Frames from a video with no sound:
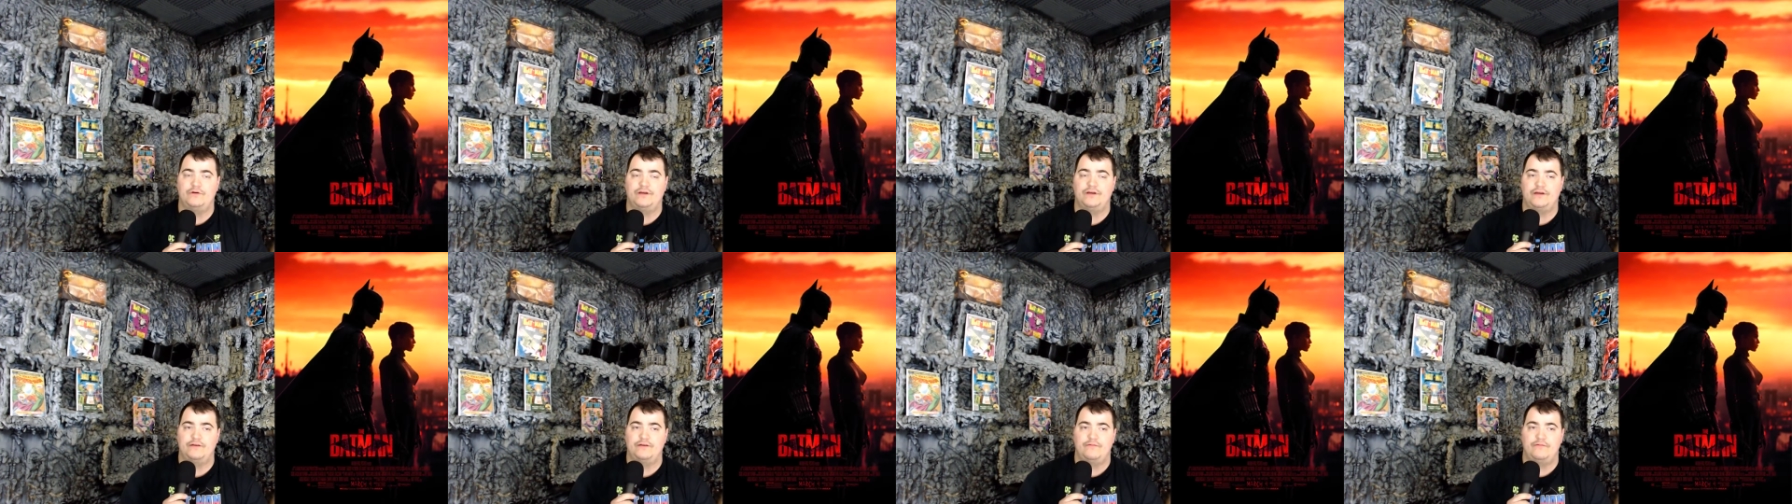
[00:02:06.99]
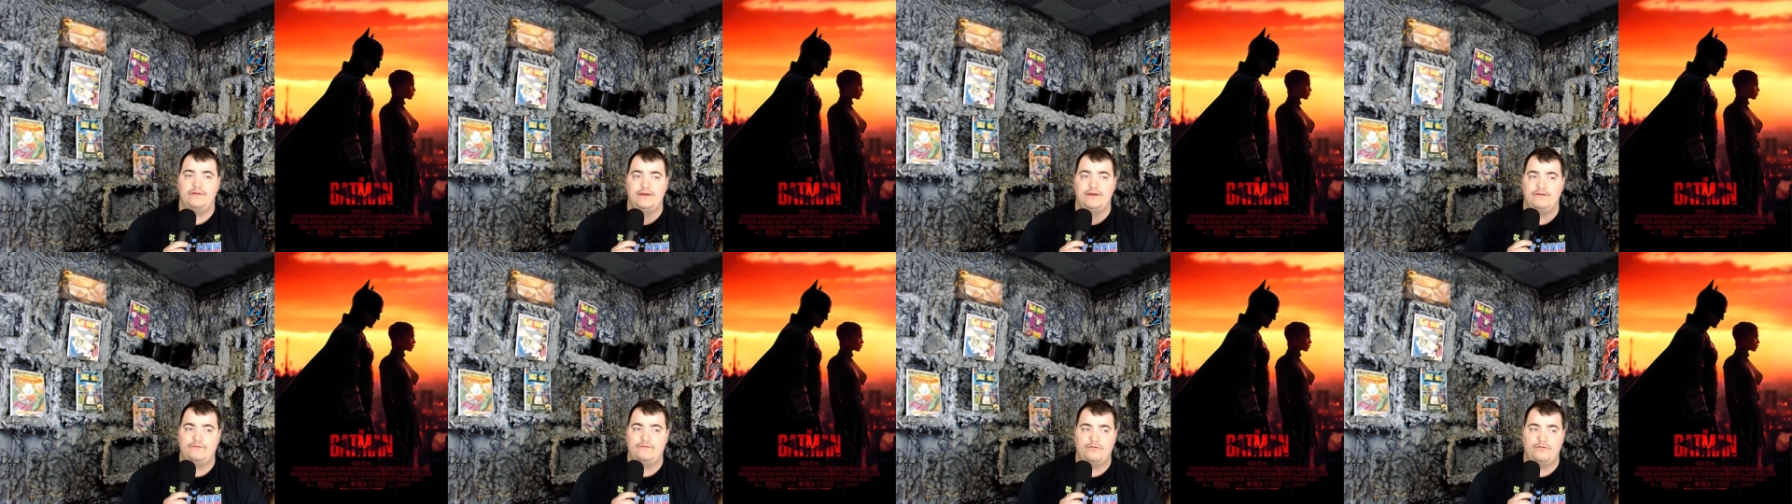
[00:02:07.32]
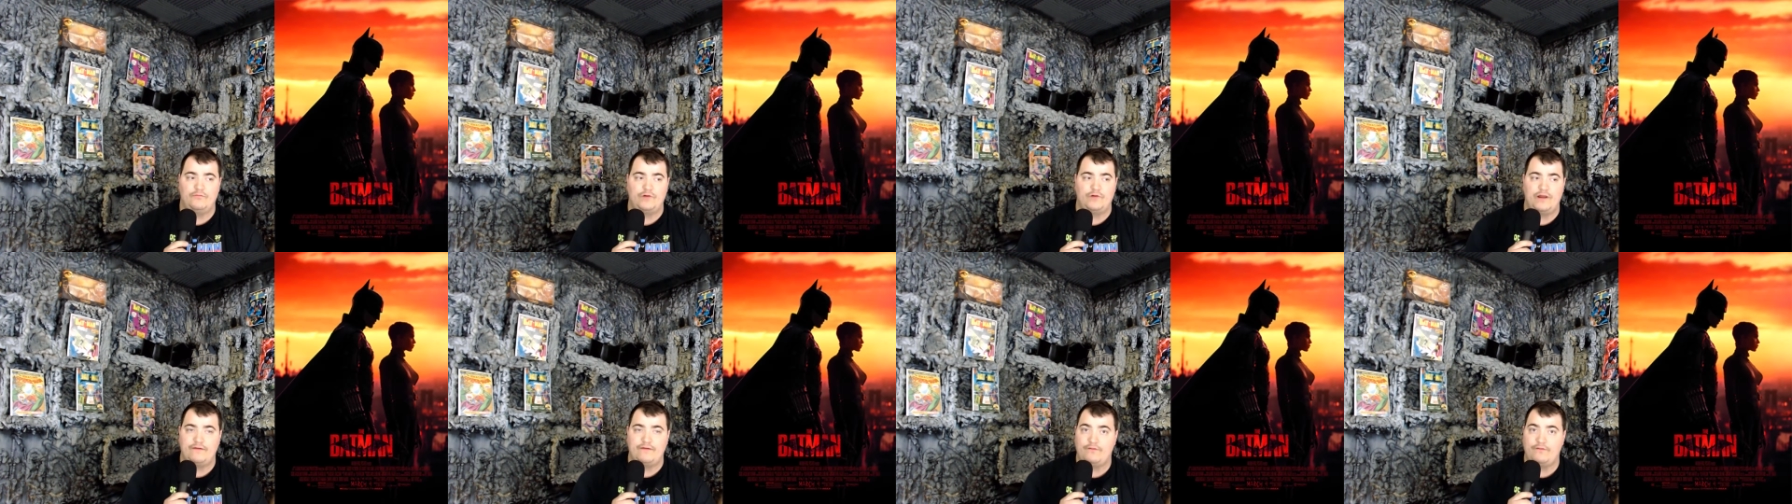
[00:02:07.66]
It could be, from
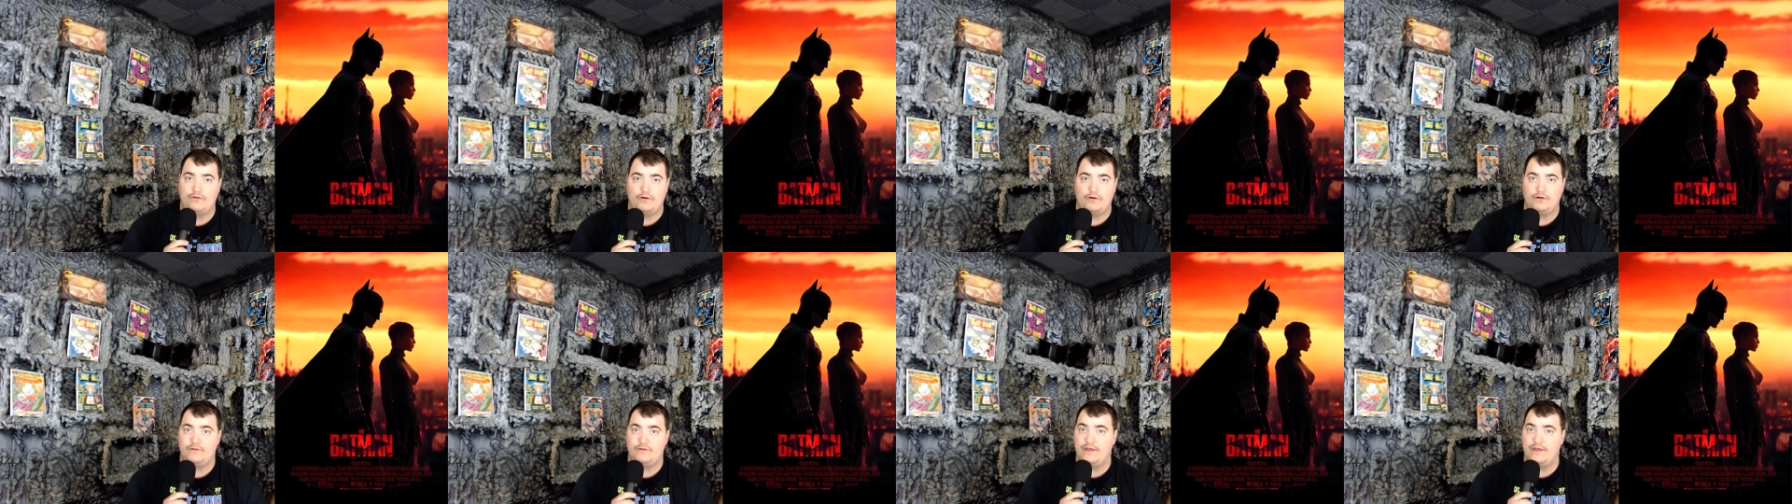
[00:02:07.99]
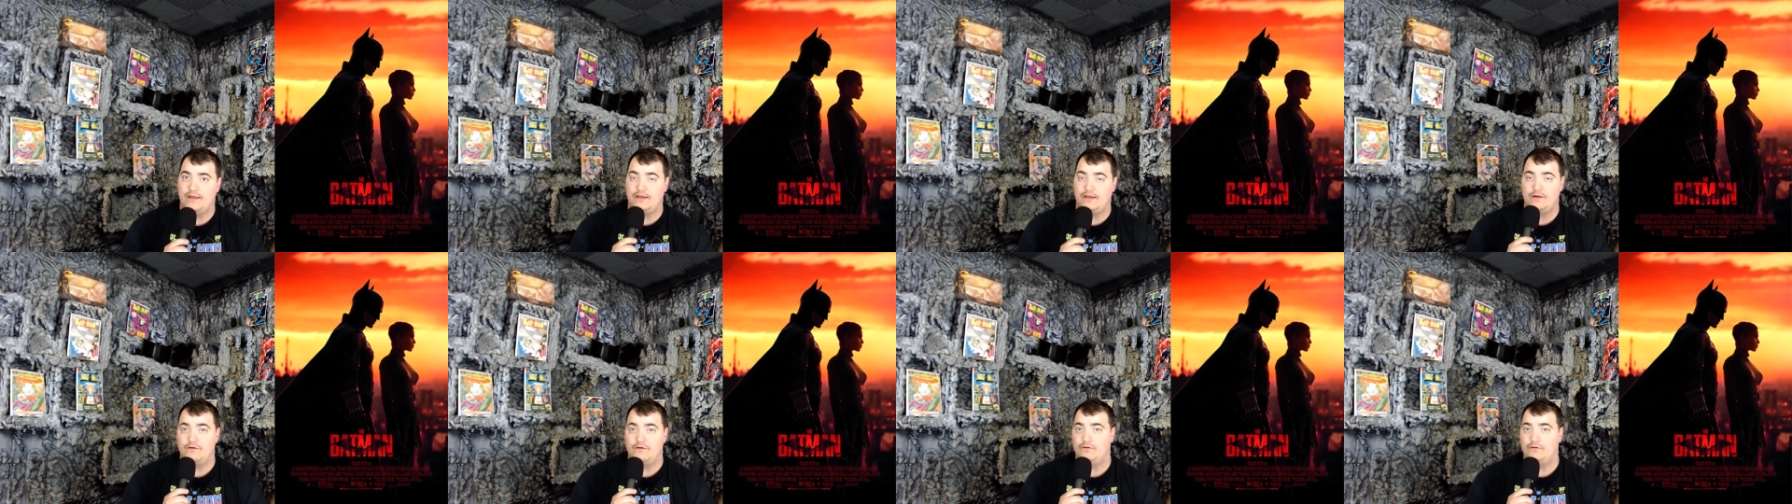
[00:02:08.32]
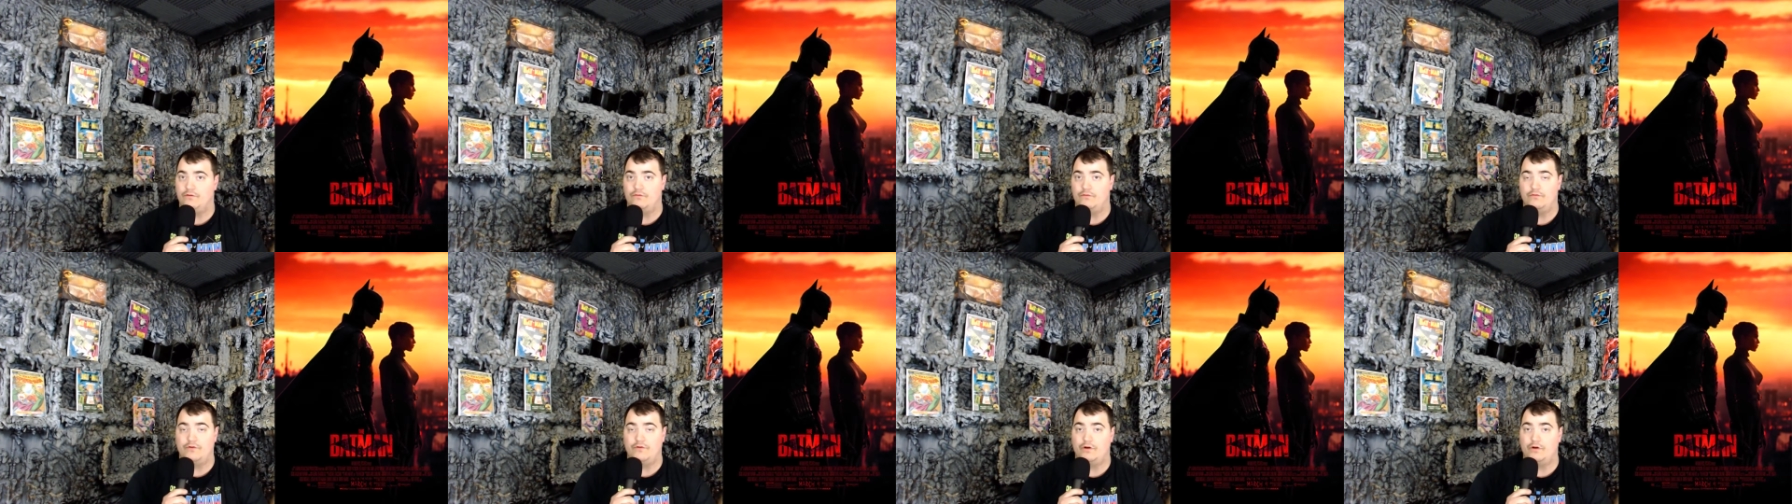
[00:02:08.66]
what I've heard, they can
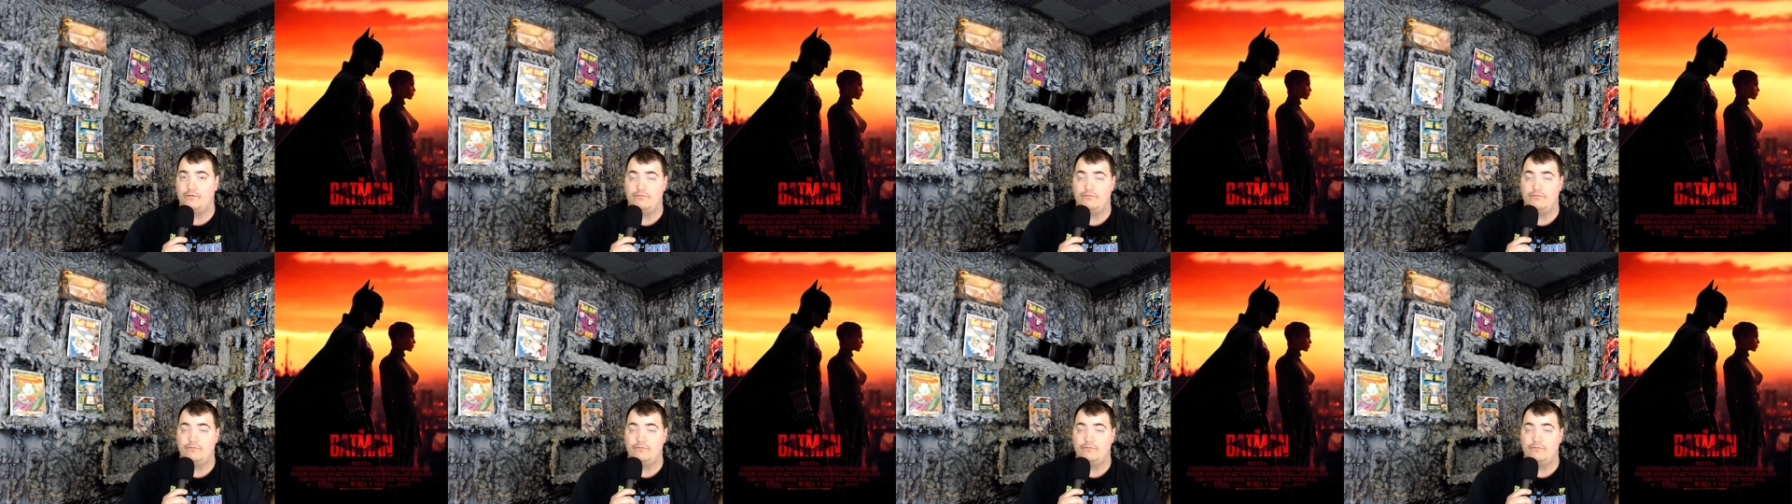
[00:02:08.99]
do,